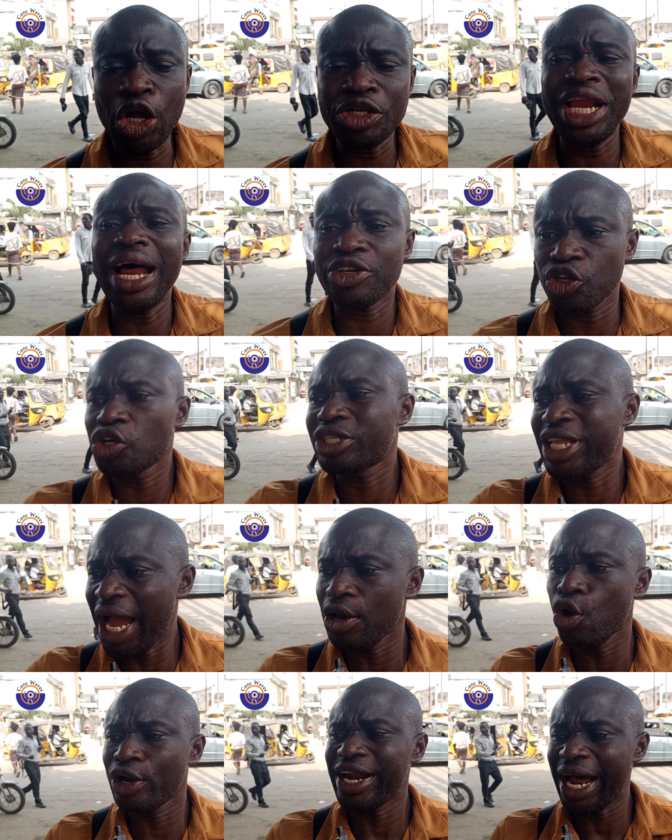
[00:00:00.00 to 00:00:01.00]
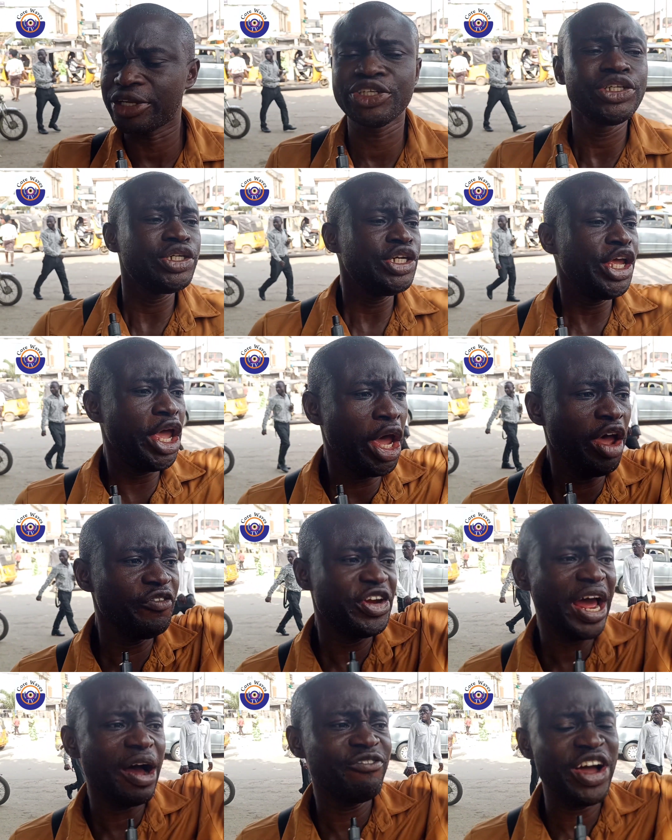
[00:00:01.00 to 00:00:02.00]
So that will tell you that
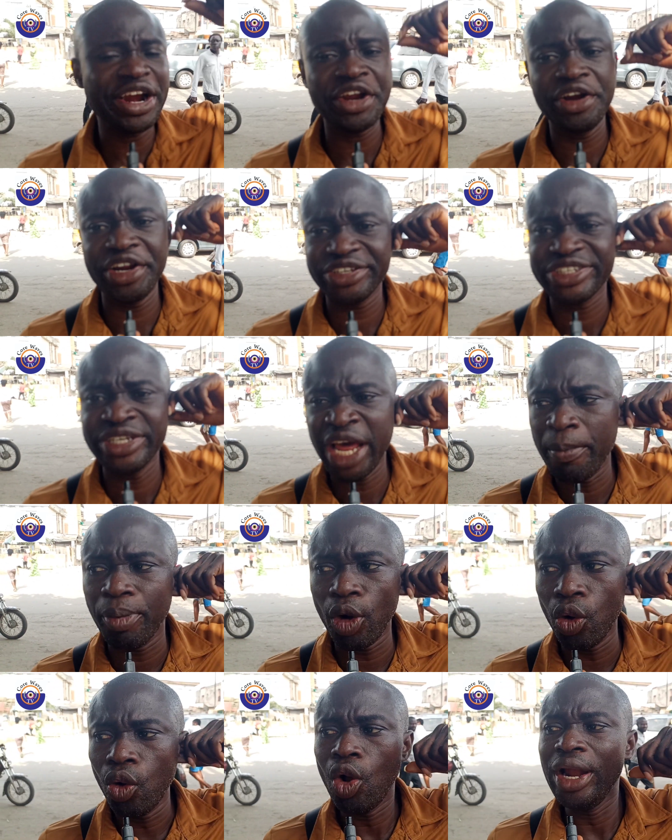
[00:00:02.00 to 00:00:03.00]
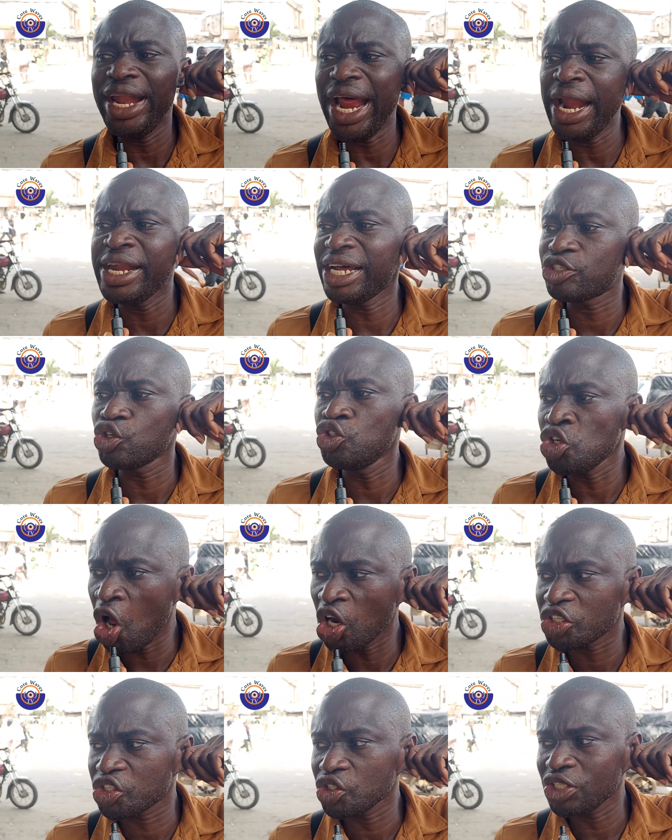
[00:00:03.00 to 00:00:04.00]
if they are very reasonable, then they should
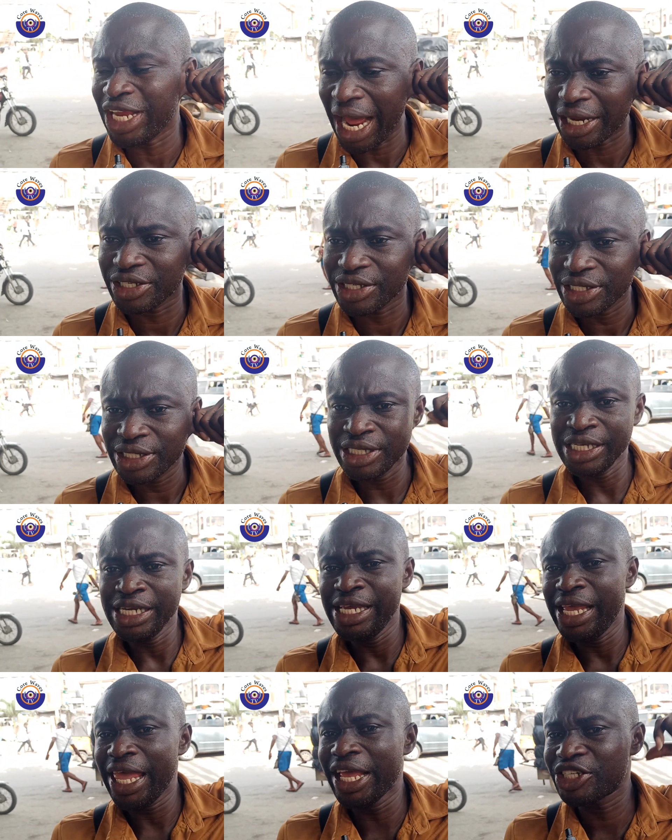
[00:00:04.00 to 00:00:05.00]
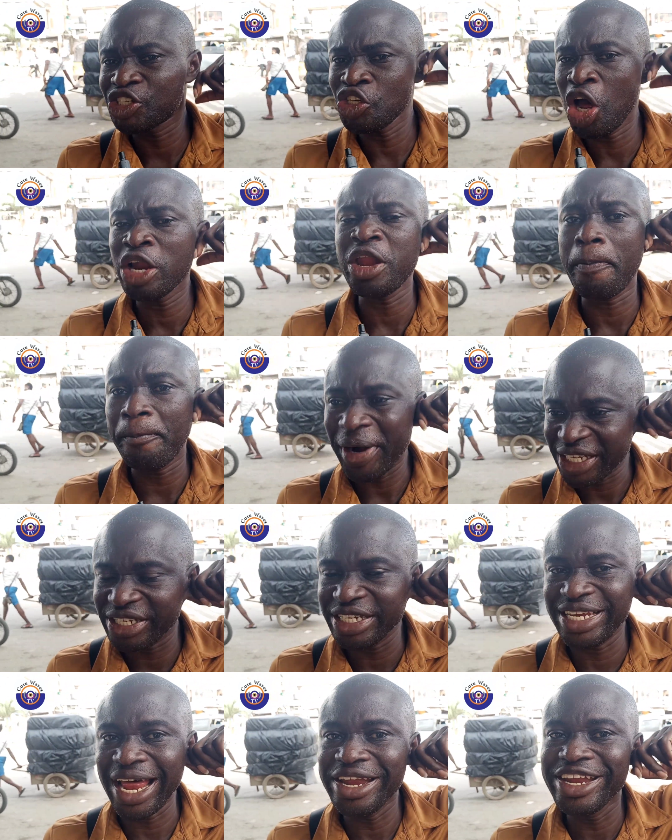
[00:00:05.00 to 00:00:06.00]
note that it's not the
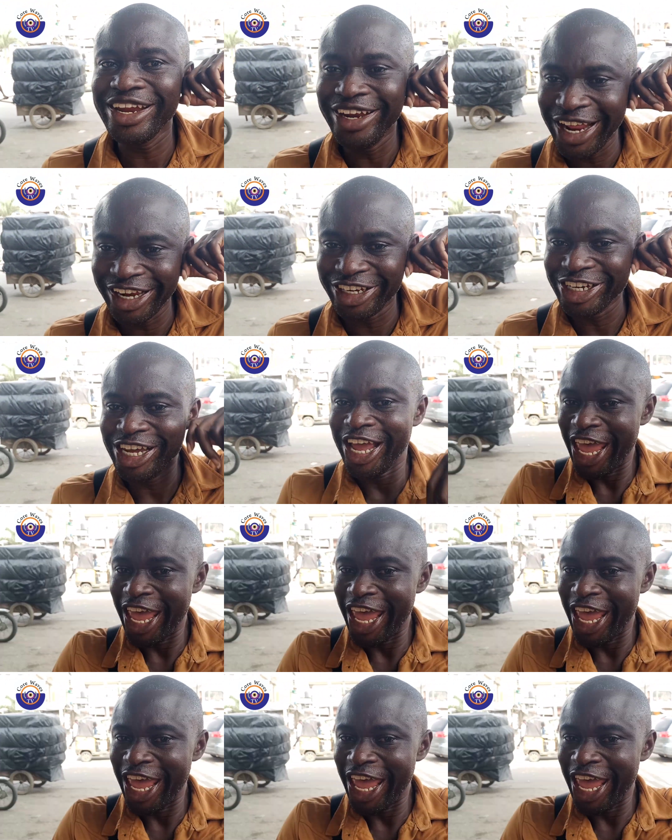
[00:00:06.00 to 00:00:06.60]
president they need.